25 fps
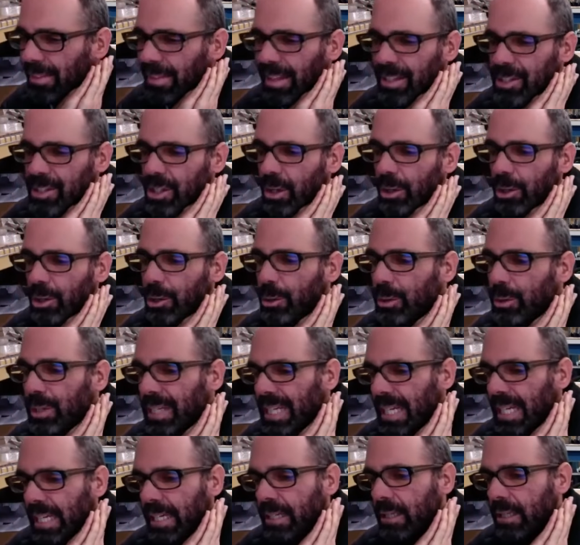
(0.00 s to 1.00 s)
that's all you
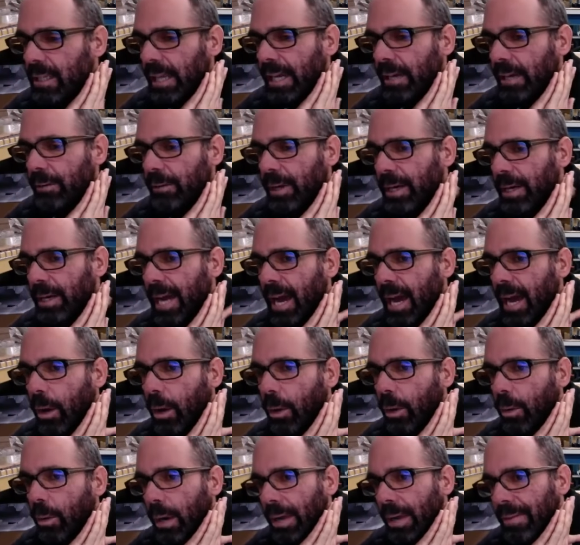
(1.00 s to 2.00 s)
need, like right
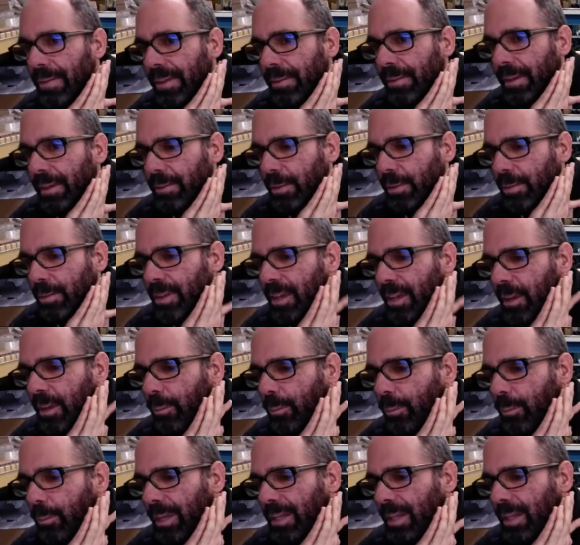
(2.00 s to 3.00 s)
now. And then
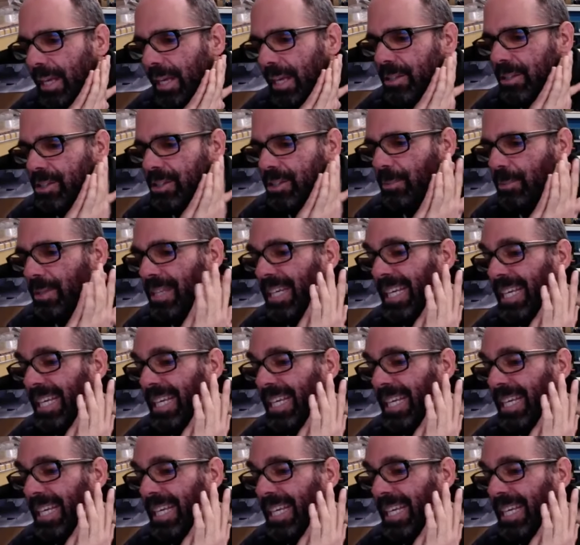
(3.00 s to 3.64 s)
something to